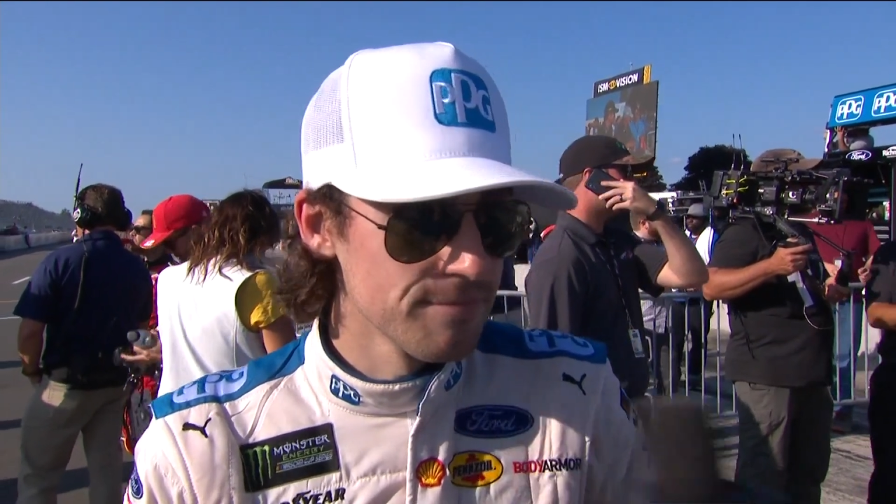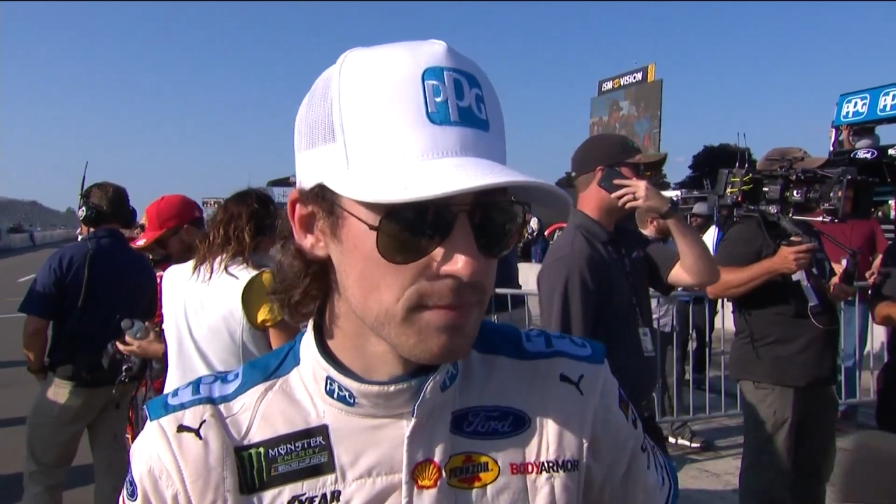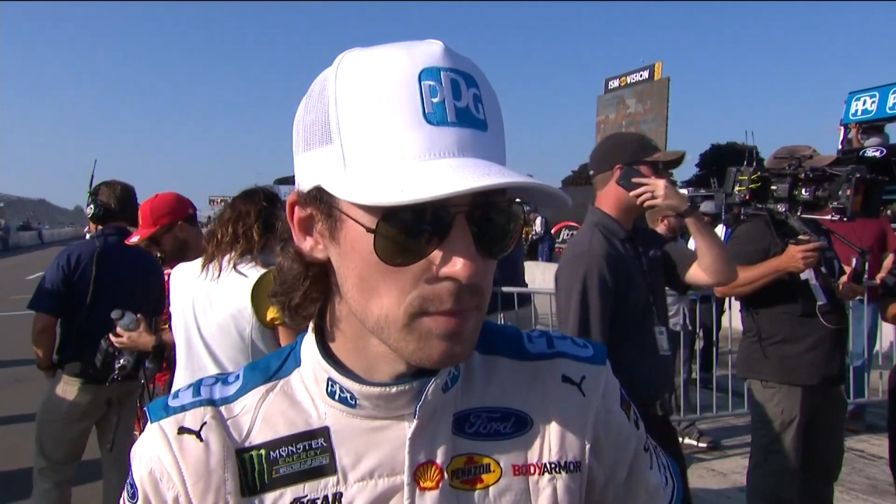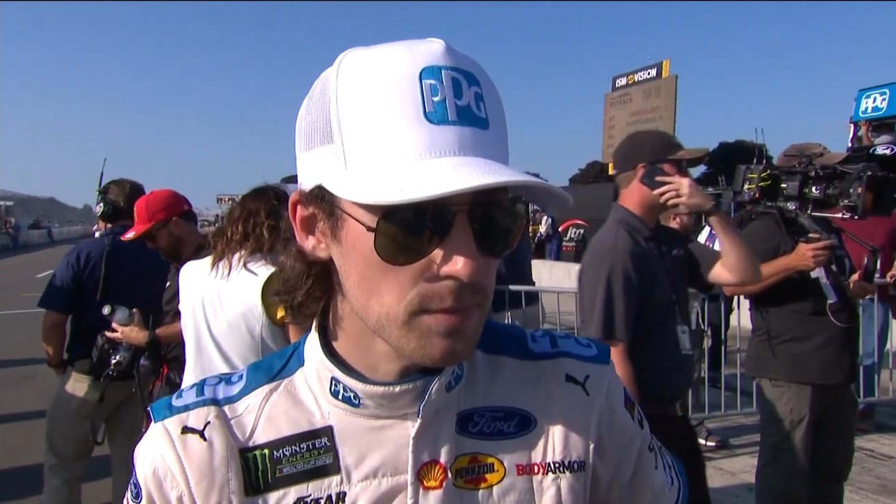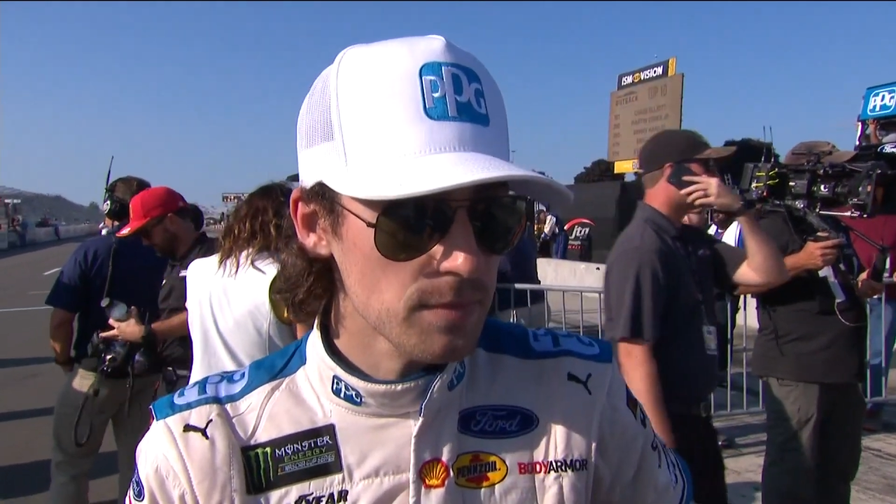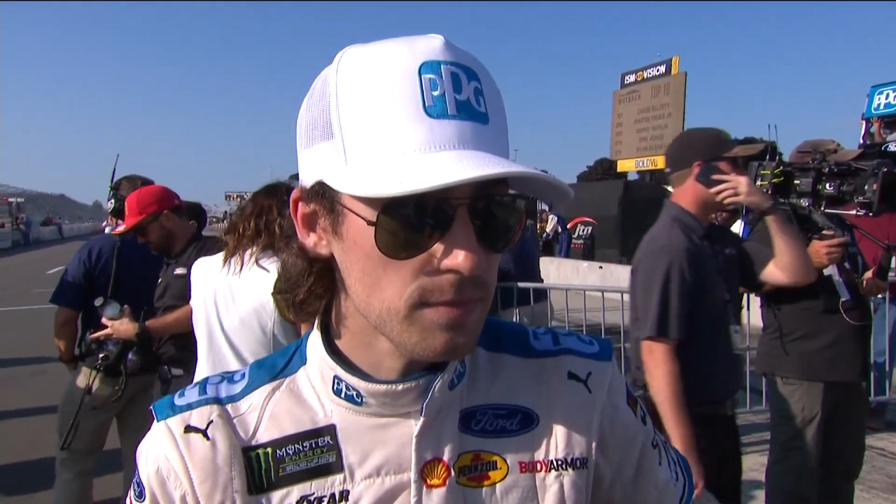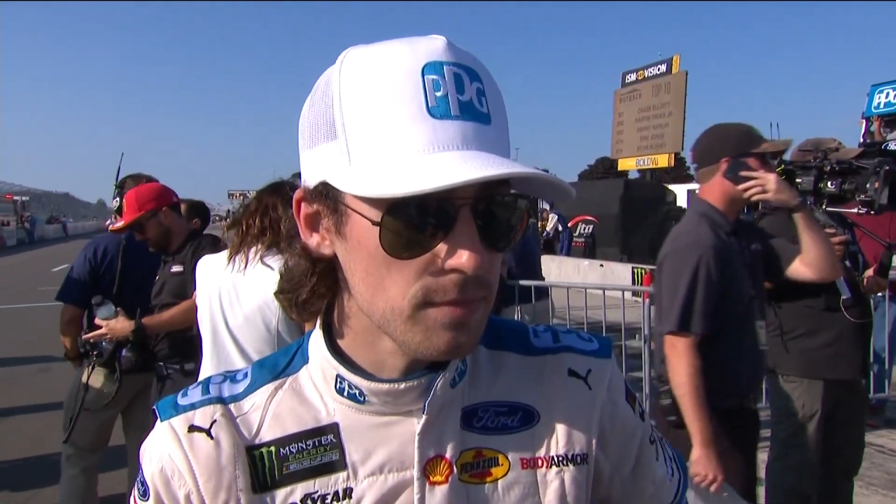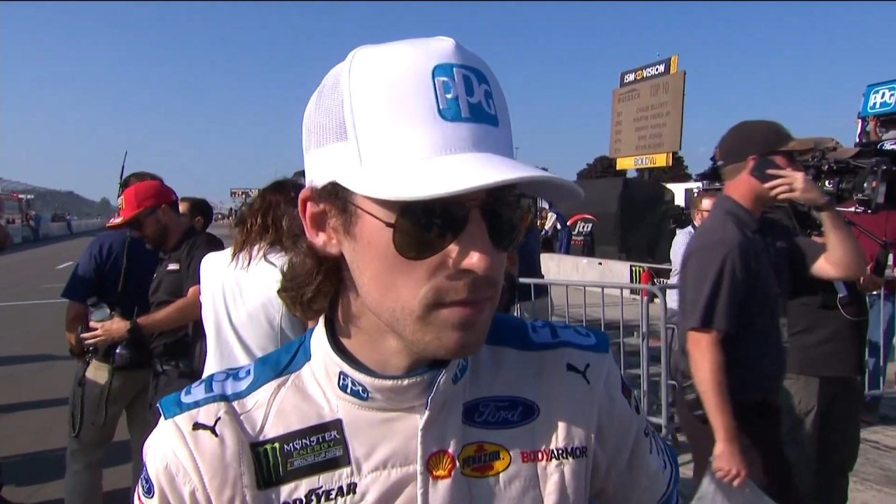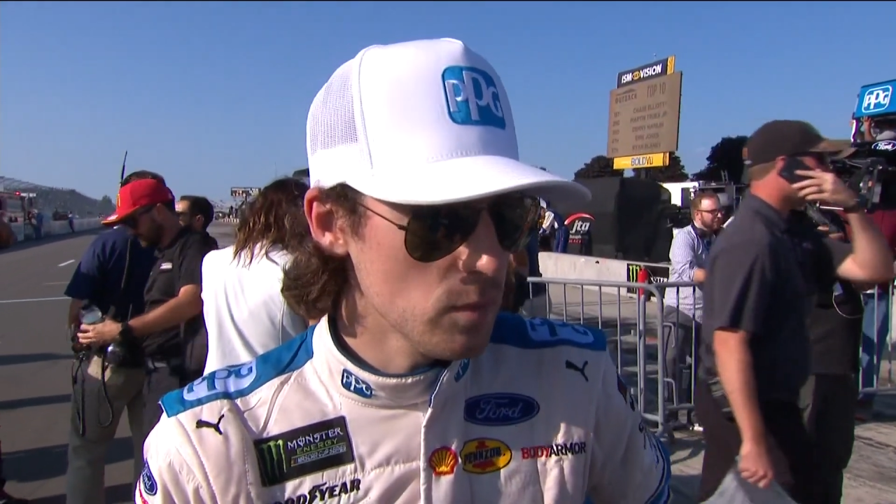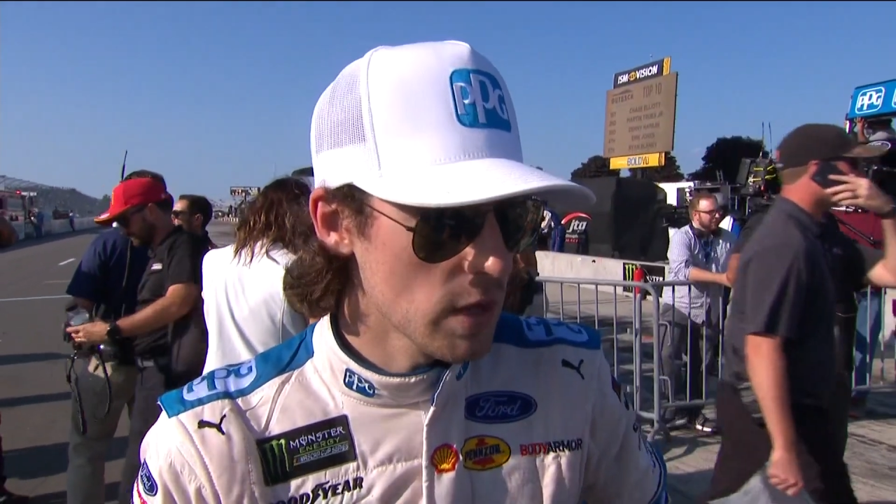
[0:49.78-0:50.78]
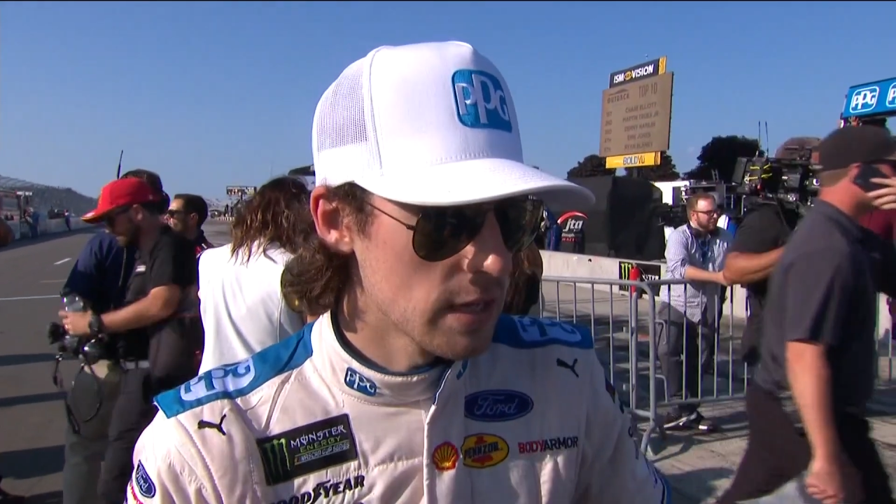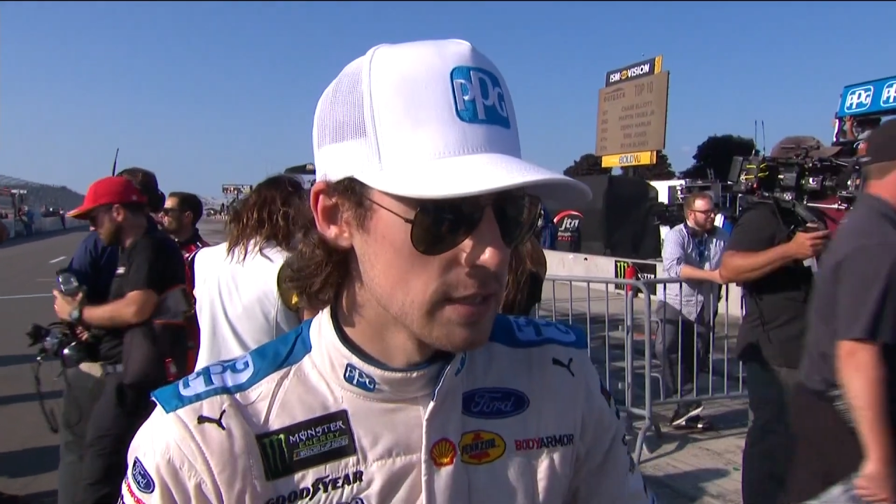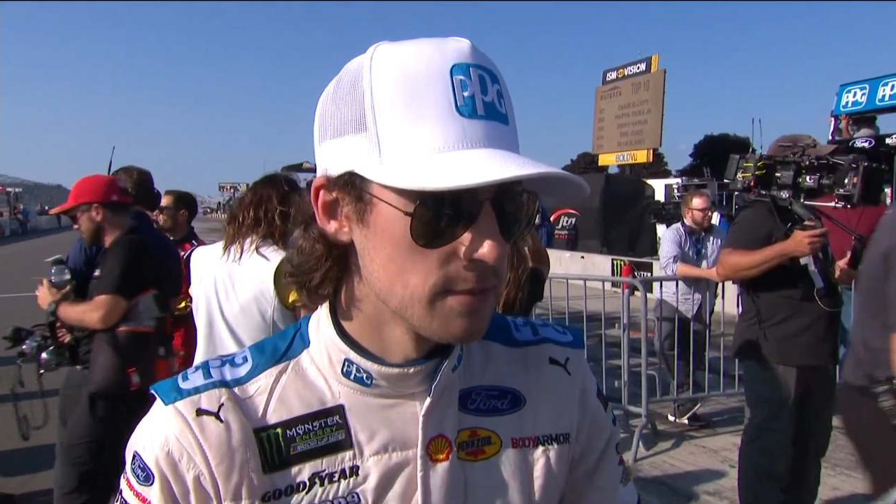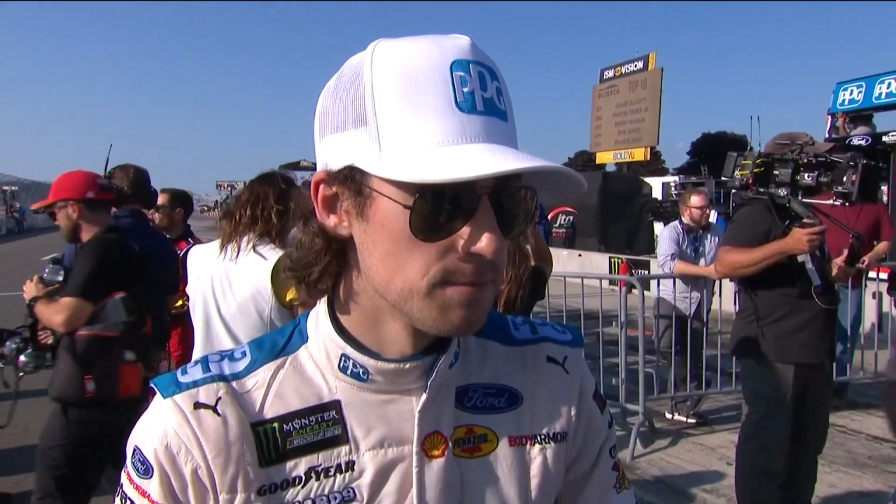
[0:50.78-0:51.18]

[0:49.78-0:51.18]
I know he came over to talk to you.